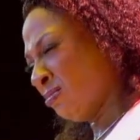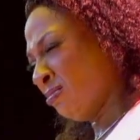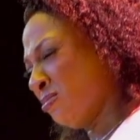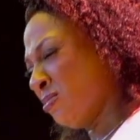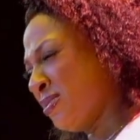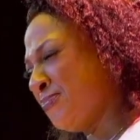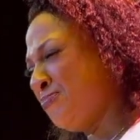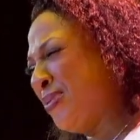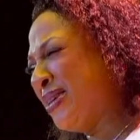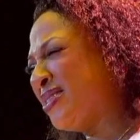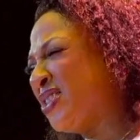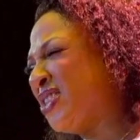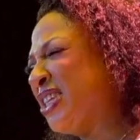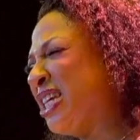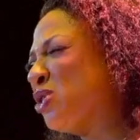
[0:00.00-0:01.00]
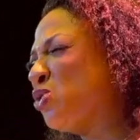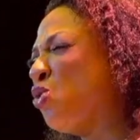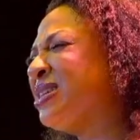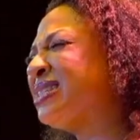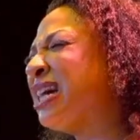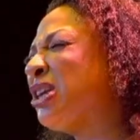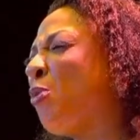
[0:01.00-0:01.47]
Being single is
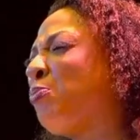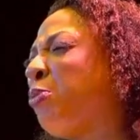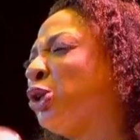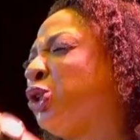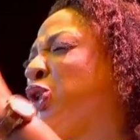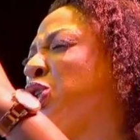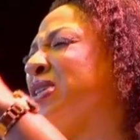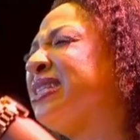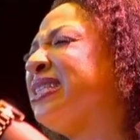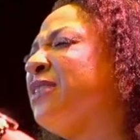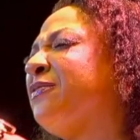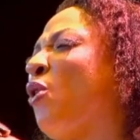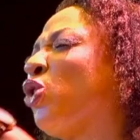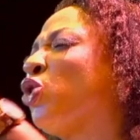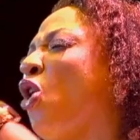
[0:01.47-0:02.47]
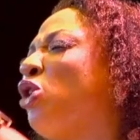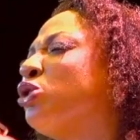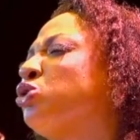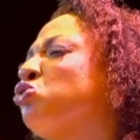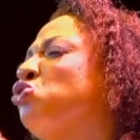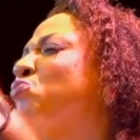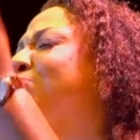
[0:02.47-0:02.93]
an opportunity for God to do
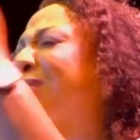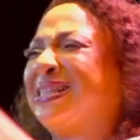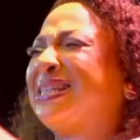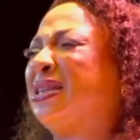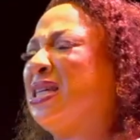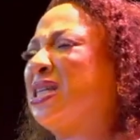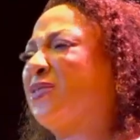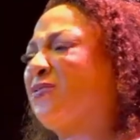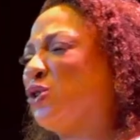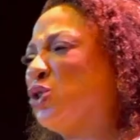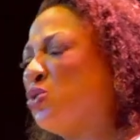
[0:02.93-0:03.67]
better things for you.